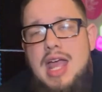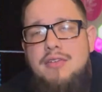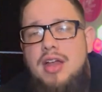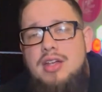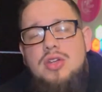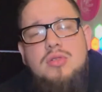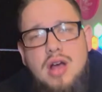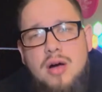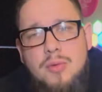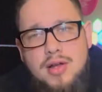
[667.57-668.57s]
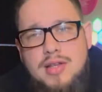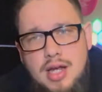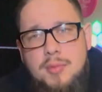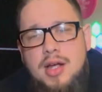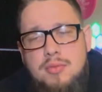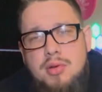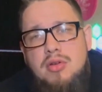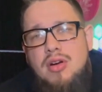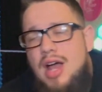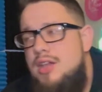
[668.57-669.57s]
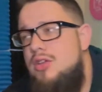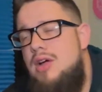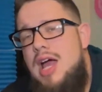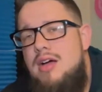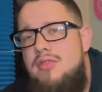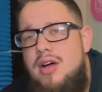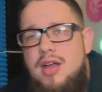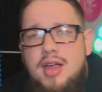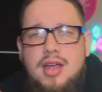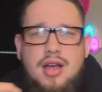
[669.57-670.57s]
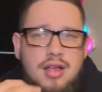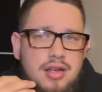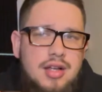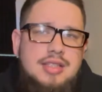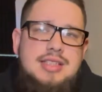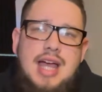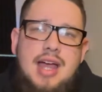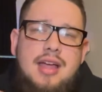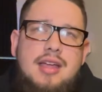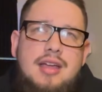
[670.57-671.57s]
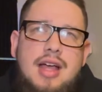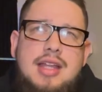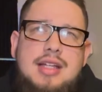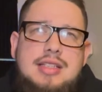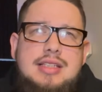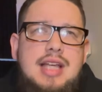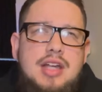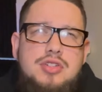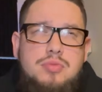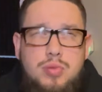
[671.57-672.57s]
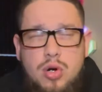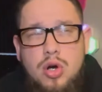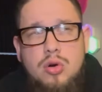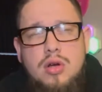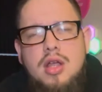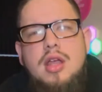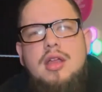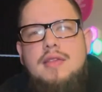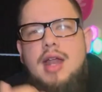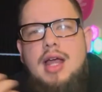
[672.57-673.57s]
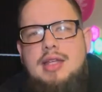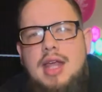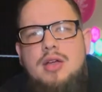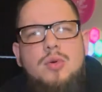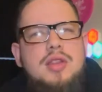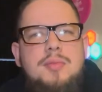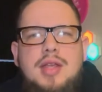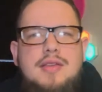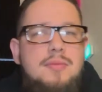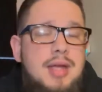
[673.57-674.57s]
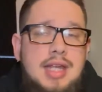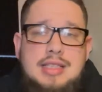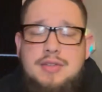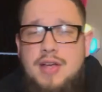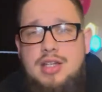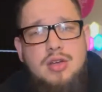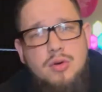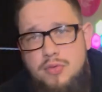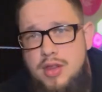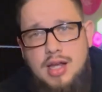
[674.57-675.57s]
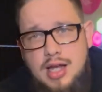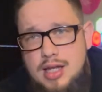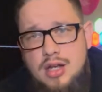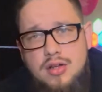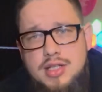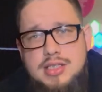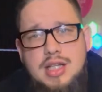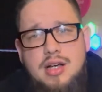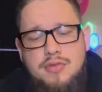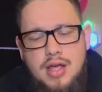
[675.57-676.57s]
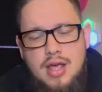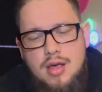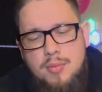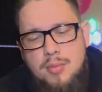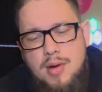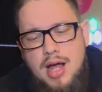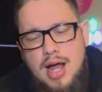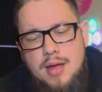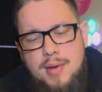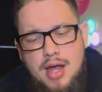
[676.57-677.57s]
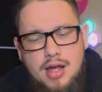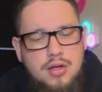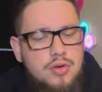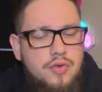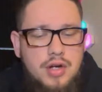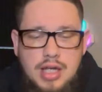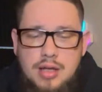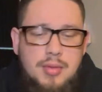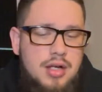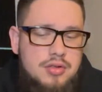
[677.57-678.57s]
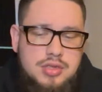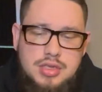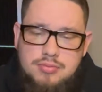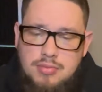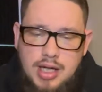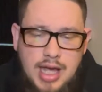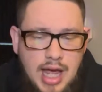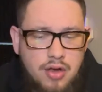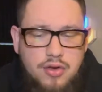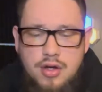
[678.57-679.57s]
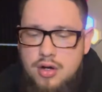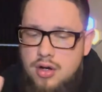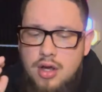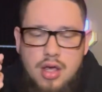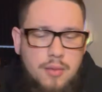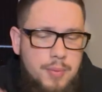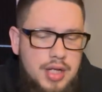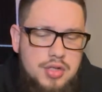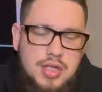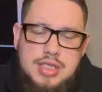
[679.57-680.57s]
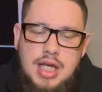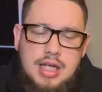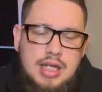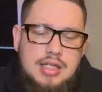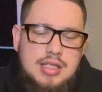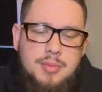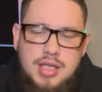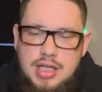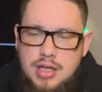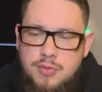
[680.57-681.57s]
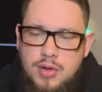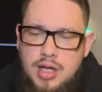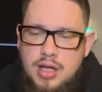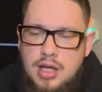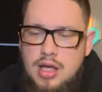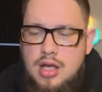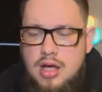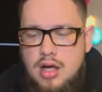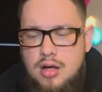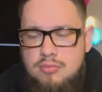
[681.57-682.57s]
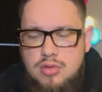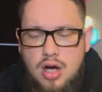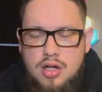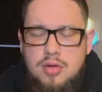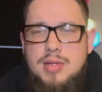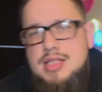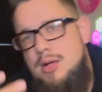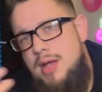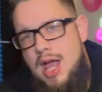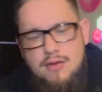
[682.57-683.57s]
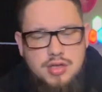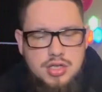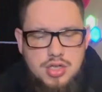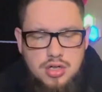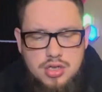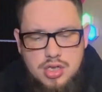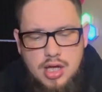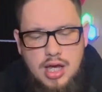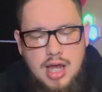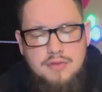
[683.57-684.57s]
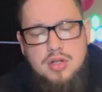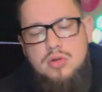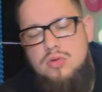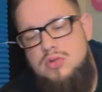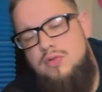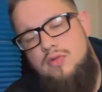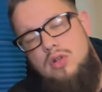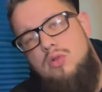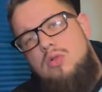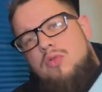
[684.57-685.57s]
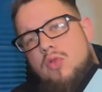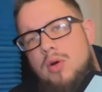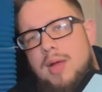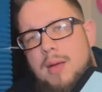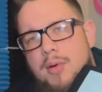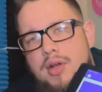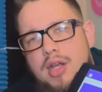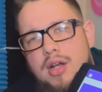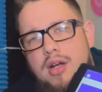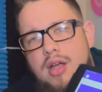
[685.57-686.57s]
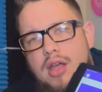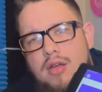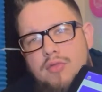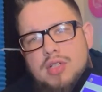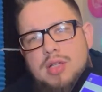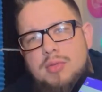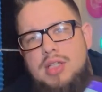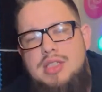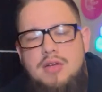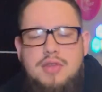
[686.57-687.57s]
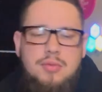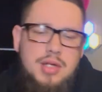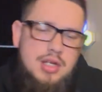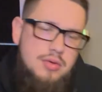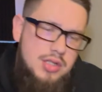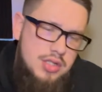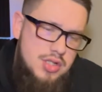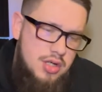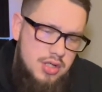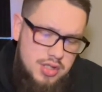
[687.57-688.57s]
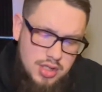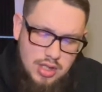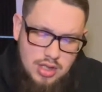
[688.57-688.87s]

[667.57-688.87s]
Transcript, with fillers: If I do not want to take my computer, I do have a, a nutsack, I think it's a Satchel Pro, that I take with me to meetings if I don't feel like I need all this stuff. But my iPad I use for emails, my calendar, Pinterest ideas, some of the different um, documents that we have at the church. Like I have the Google Google Form app on here for some of the stuff that we do at the church.